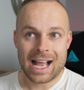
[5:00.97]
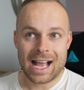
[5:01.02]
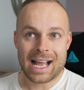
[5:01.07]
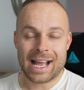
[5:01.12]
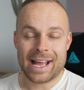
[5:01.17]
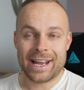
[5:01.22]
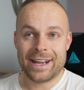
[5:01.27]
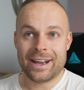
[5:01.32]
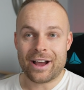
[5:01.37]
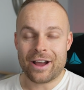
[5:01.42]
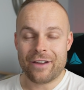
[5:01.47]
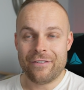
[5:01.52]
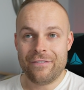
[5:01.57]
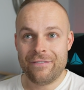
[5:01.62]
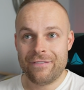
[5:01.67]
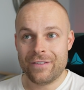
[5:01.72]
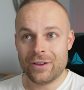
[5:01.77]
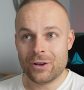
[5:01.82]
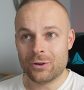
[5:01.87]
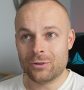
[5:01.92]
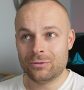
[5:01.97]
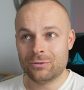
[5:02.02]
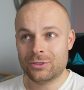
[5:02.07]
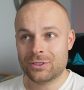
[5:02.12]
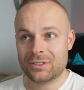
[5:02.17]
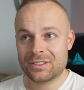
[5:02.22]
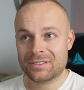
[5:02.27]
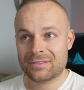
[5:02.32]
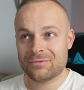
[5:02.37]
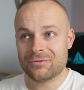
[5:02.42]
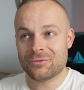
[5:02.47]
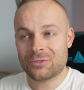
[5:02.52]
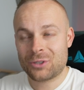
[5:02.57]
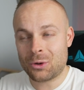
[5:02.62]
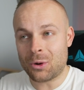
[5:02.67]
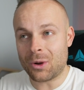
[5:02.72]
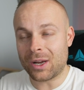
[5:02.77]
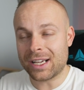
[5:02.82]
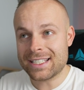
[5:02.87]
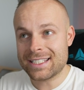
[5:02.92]
And I feel
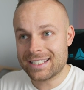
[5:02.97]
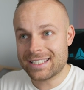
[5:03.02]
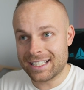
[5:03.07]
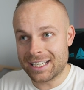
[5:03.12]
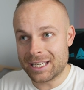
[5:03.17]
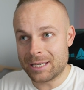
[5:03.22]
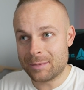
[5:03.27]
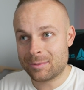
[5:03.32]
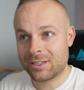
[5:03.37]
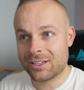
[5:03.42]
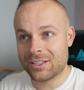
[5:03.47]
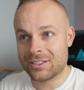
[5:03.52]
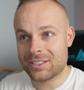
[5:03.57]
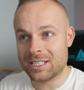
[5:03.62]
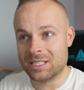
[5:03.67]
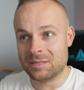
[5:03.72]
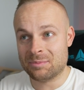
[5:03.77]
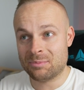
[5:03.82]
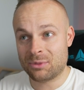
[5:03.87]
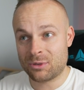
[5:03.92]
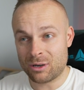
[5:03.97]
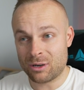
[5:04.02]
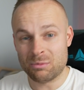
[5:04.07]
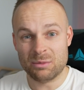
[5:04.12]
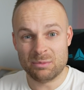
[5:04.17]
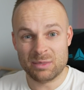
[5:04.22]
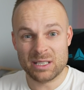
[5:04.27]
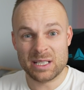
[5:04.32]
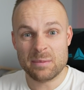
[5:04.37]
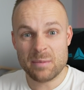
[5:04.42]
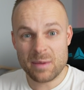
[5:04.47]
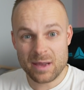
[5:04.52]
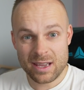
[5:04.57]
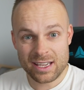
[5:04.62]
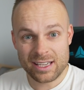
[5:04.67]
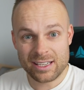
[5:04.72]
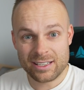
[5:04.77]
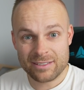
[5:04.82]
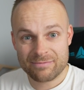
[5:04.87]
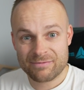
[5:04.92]
quite silly because it's probably me